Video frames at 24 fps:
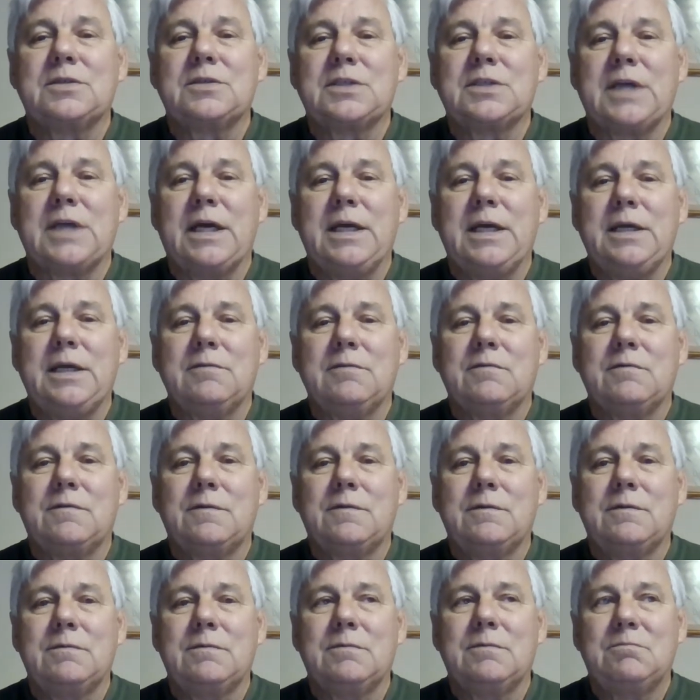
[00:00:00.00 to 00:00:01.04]
save
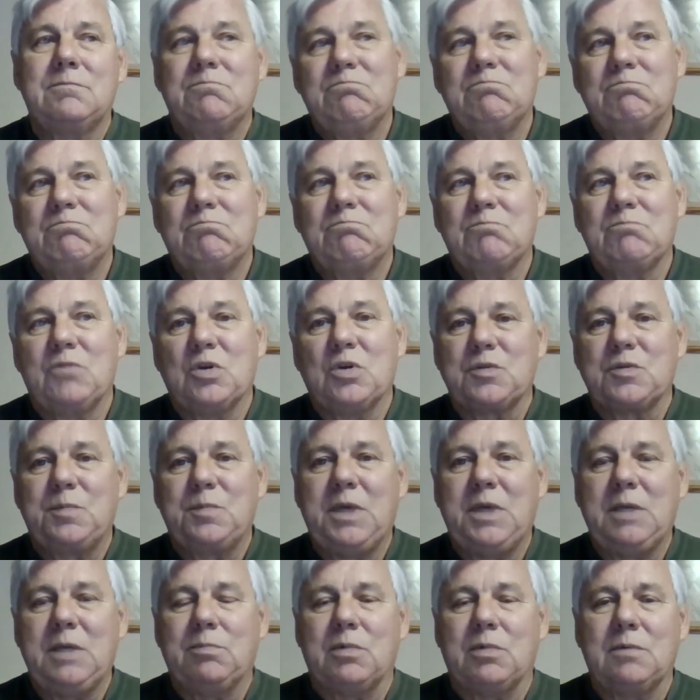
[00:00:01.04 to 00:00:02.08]
those
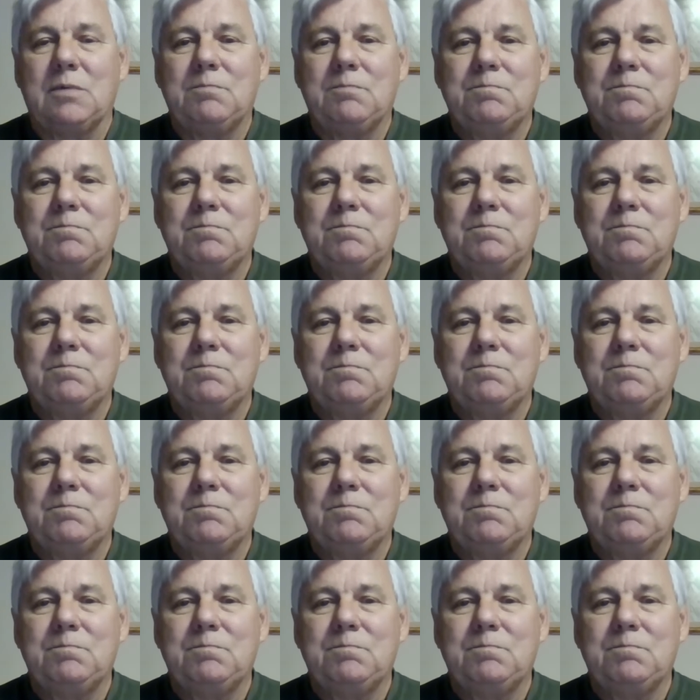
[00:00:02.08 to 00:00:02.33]
people.